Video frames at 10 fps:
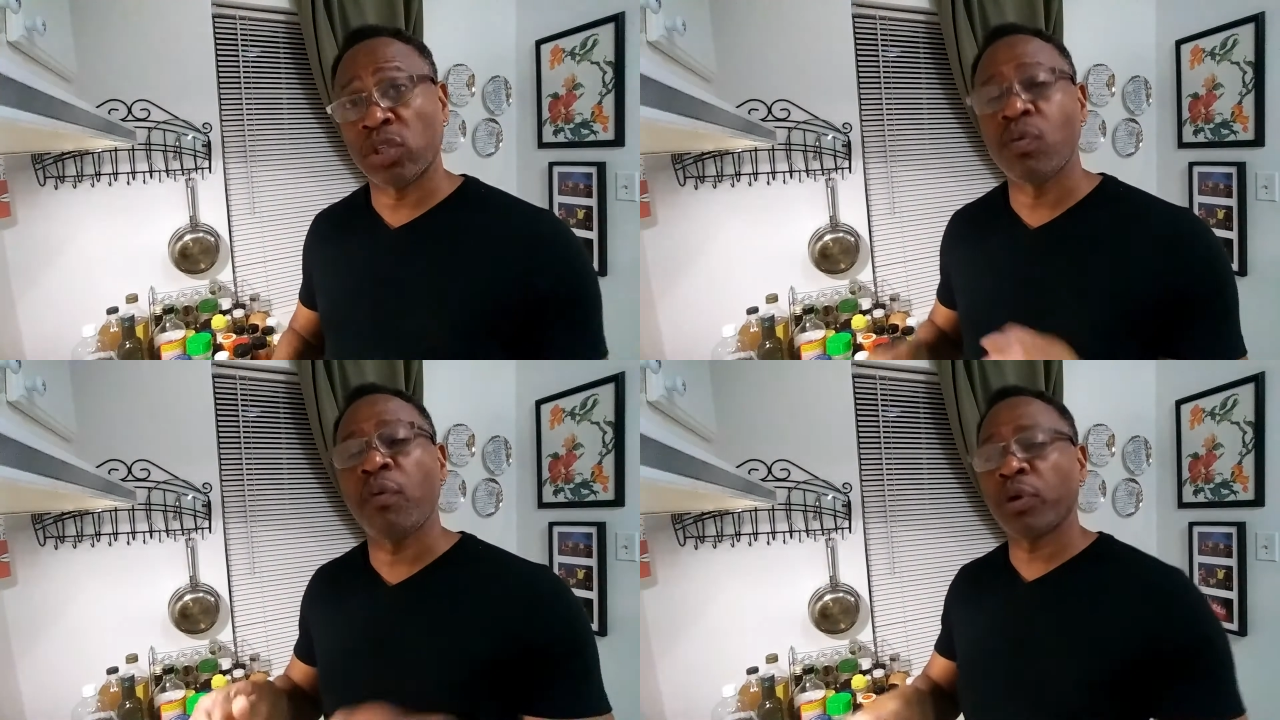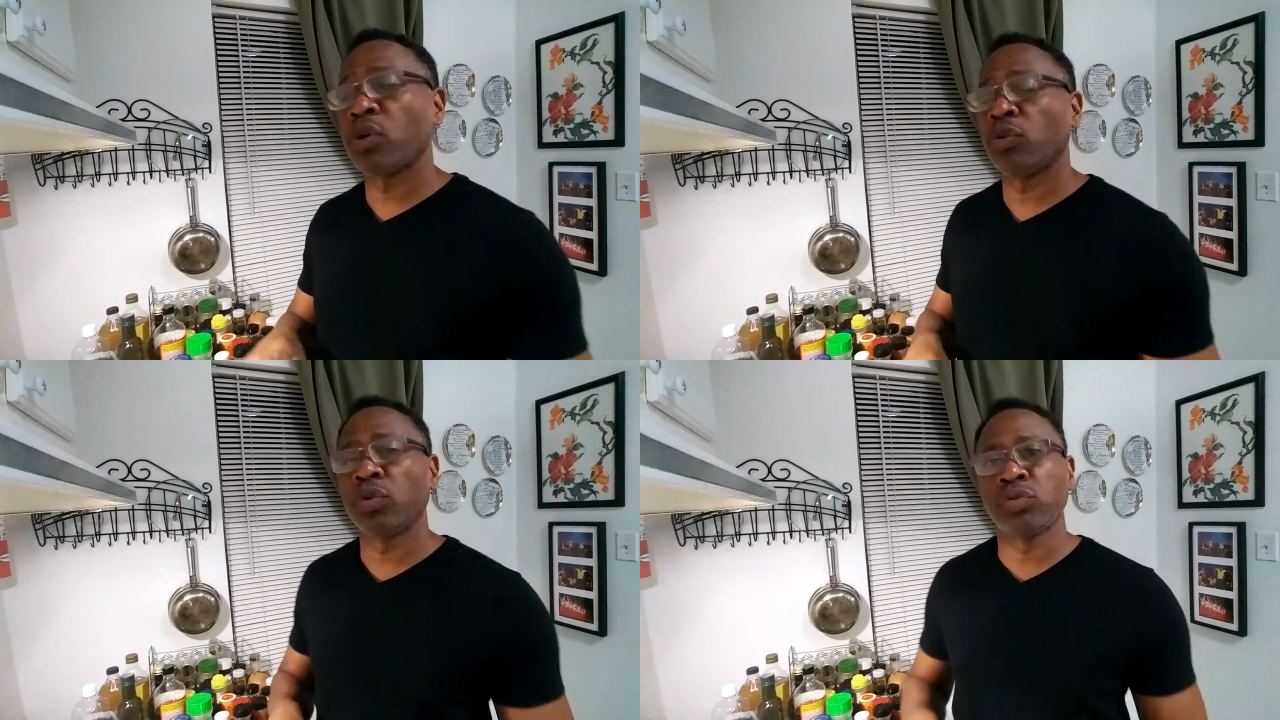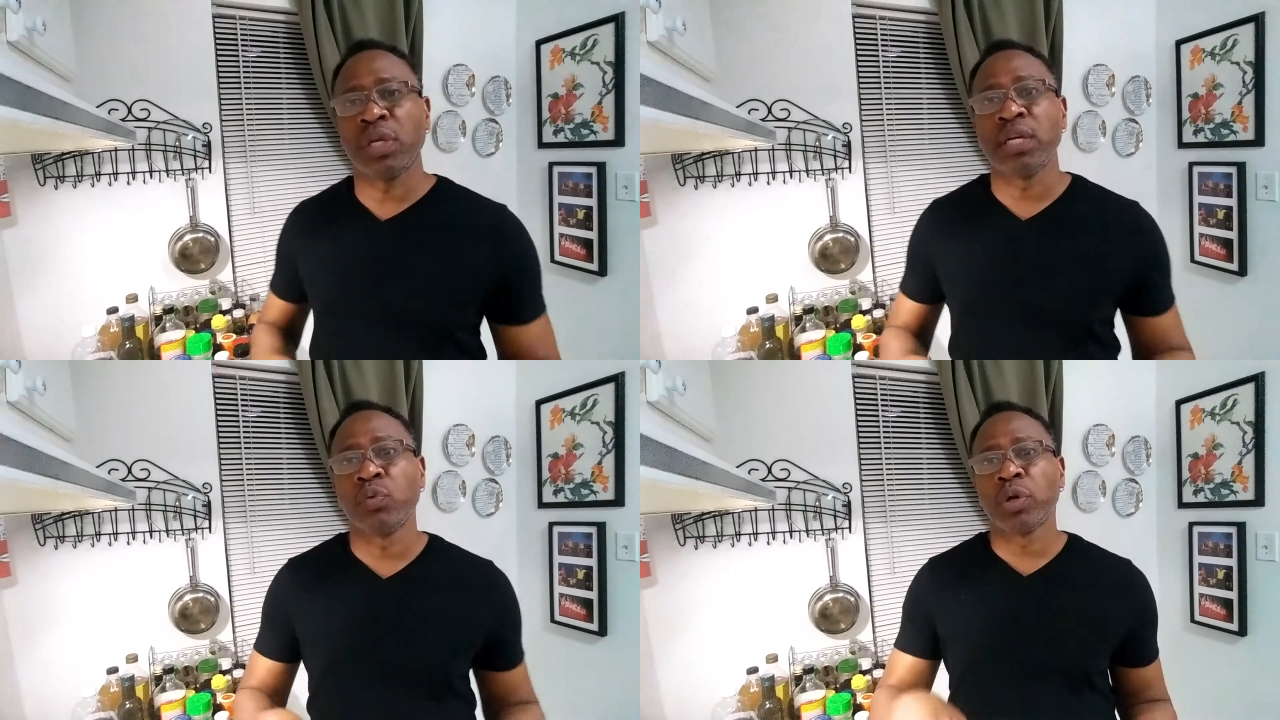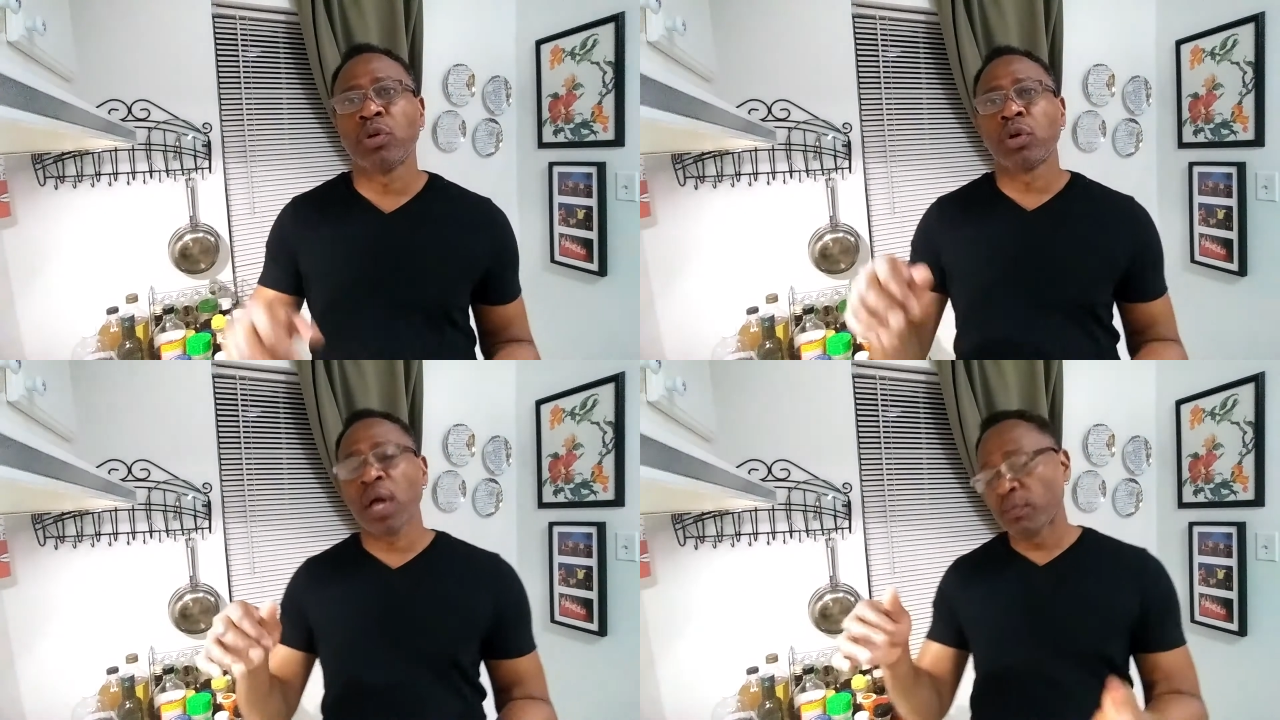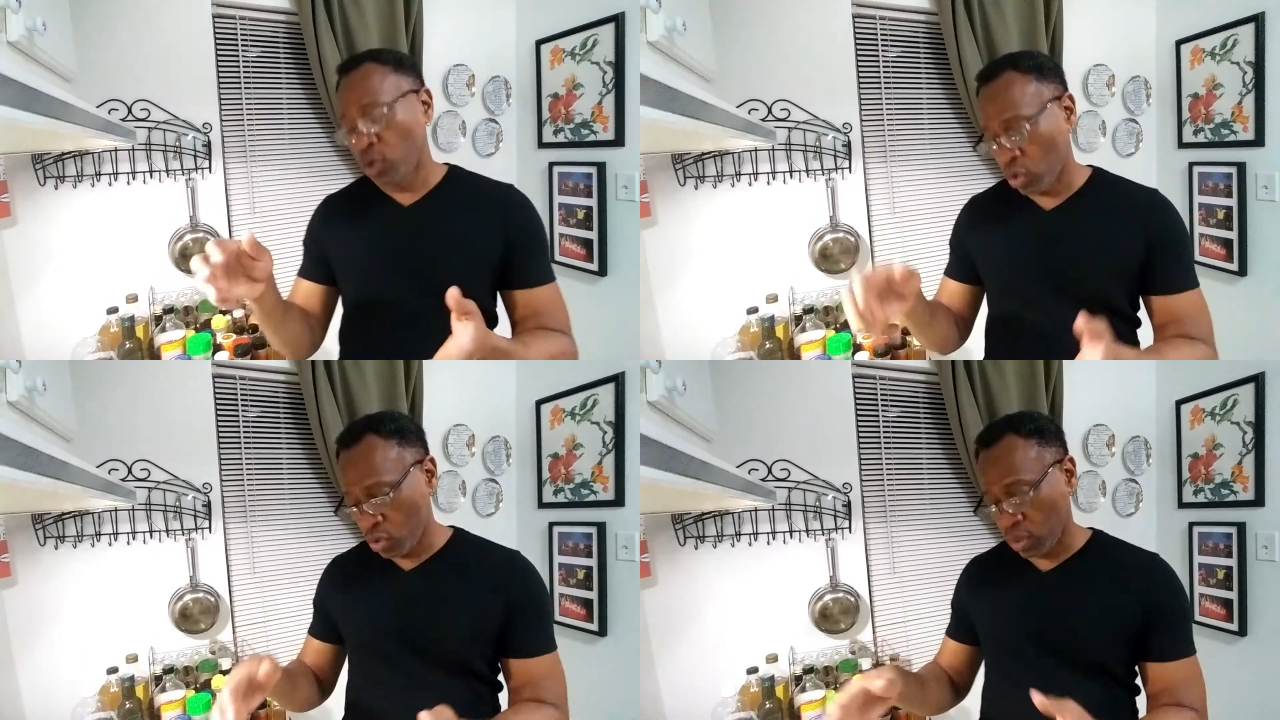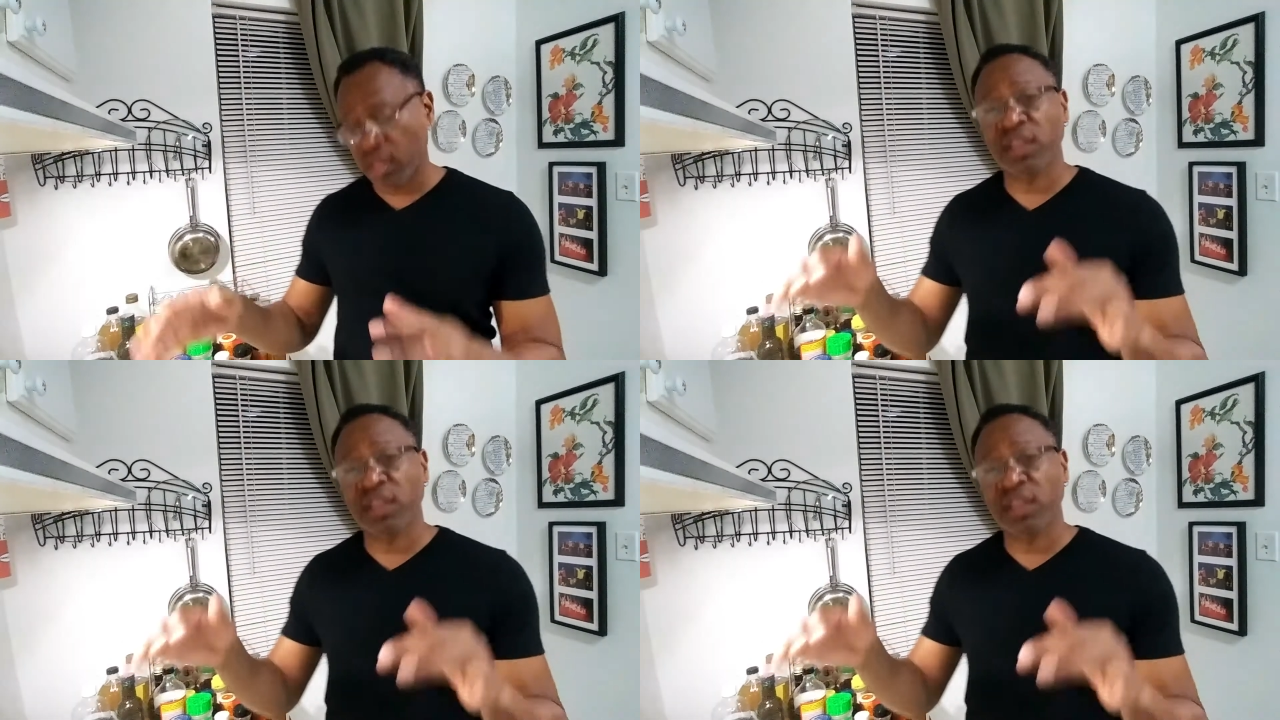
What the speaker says: So what we're going to do today, I'm going to cook